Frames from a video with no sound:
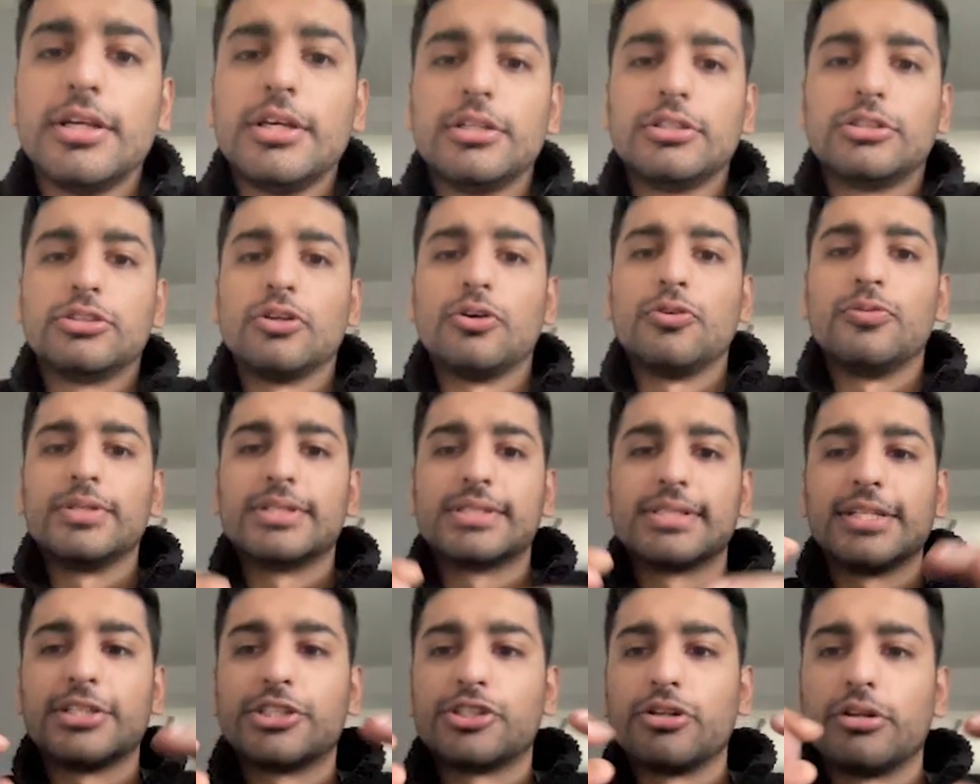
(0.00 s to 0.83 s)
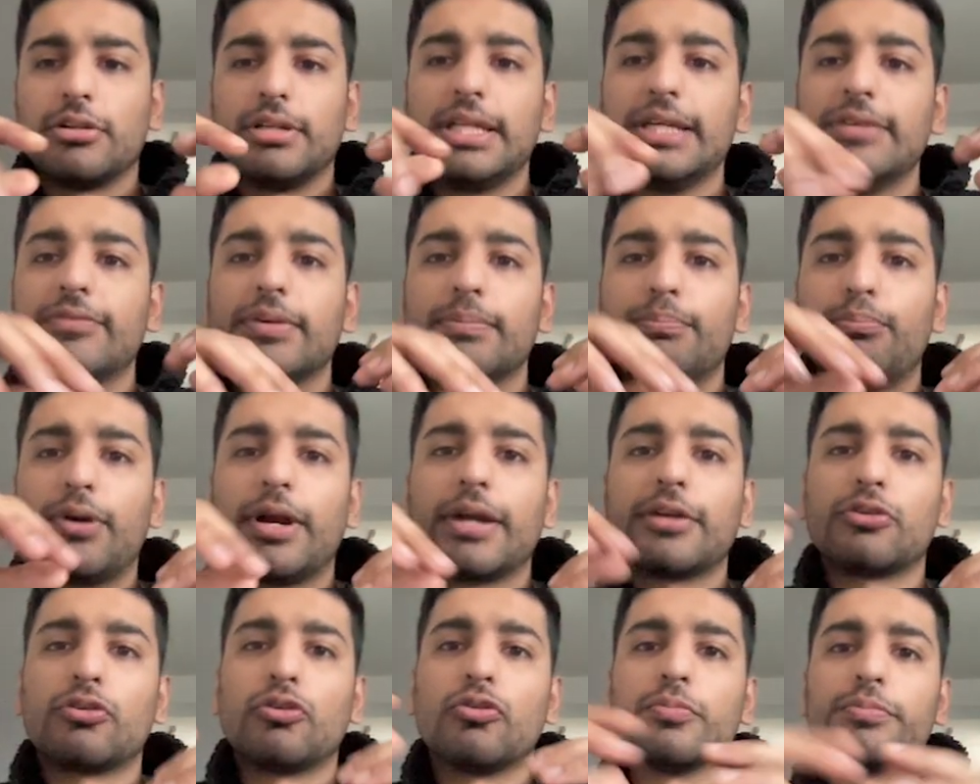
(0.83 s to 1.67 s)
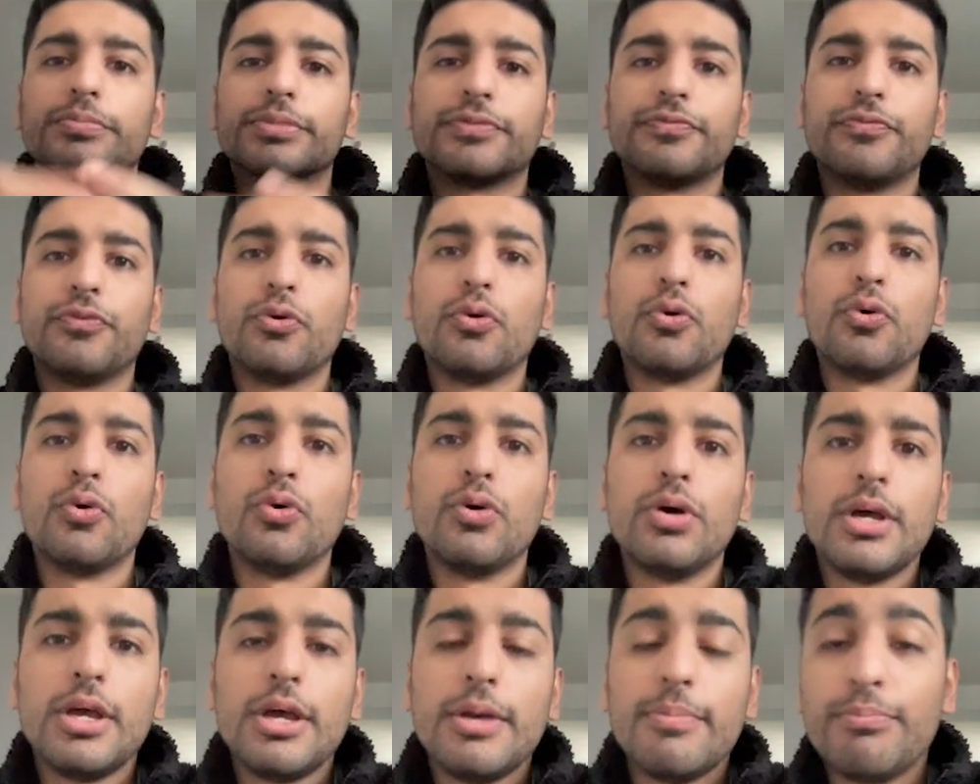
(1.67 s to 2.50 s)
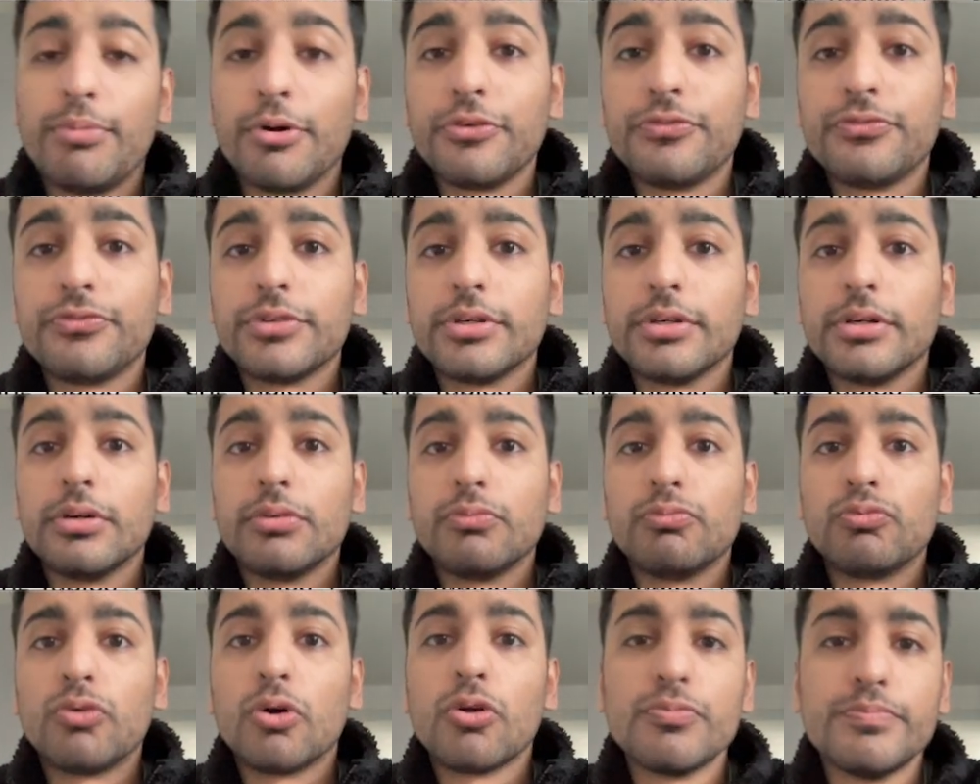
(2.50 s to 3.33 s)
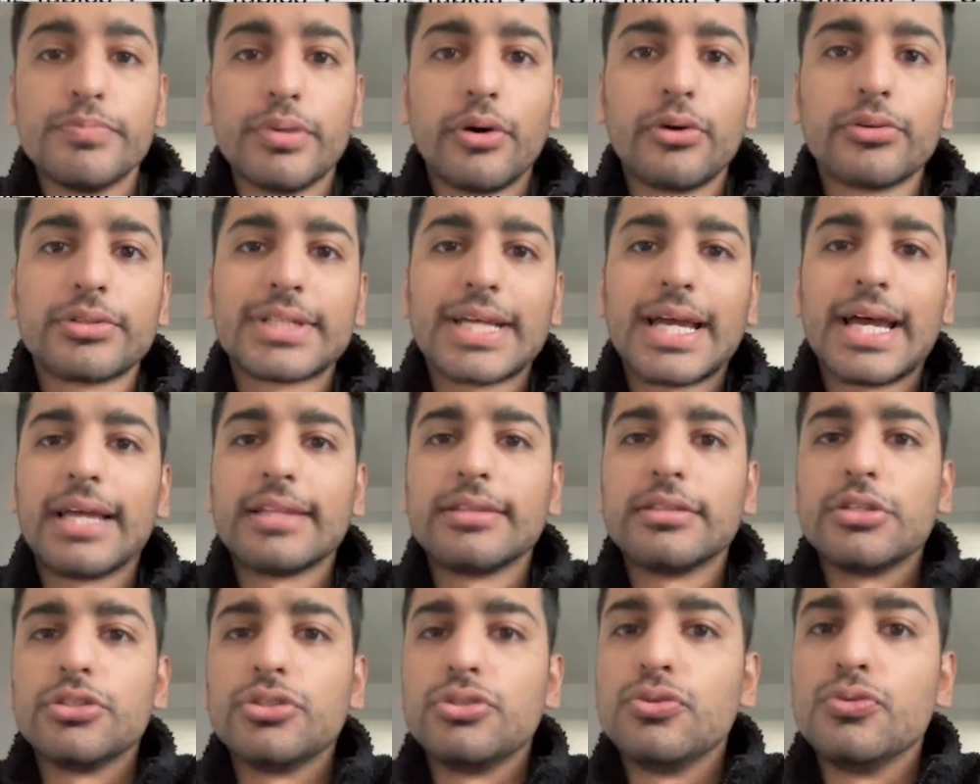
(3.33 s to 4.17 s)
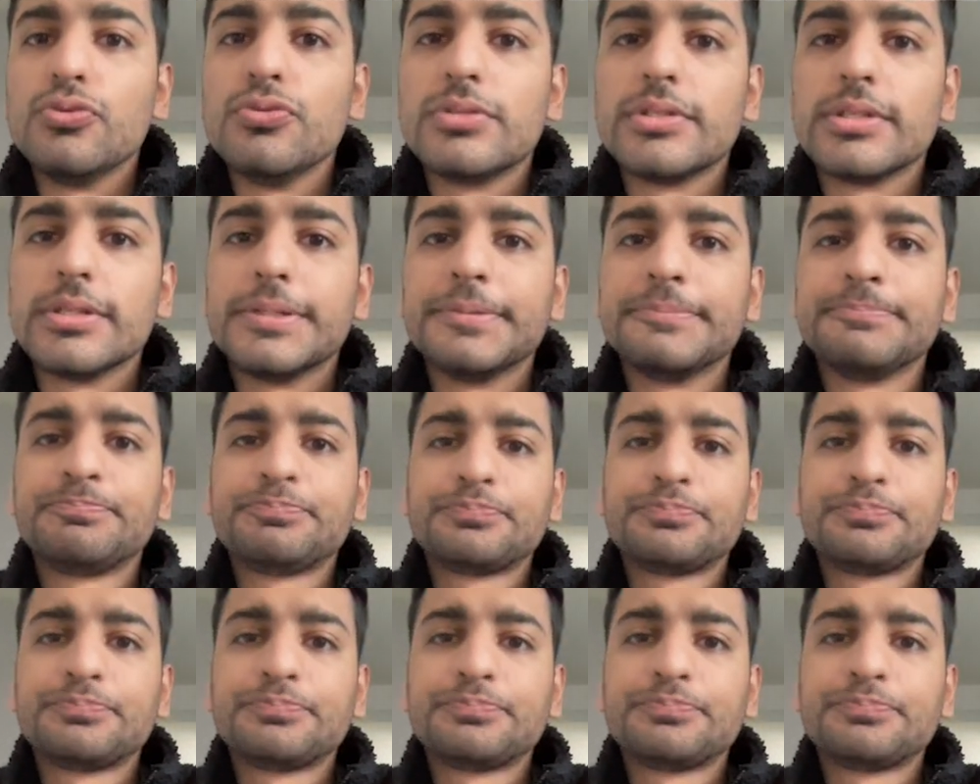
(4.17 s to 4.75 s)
So it's literally leaving breadcrumbs for both the robot and the user,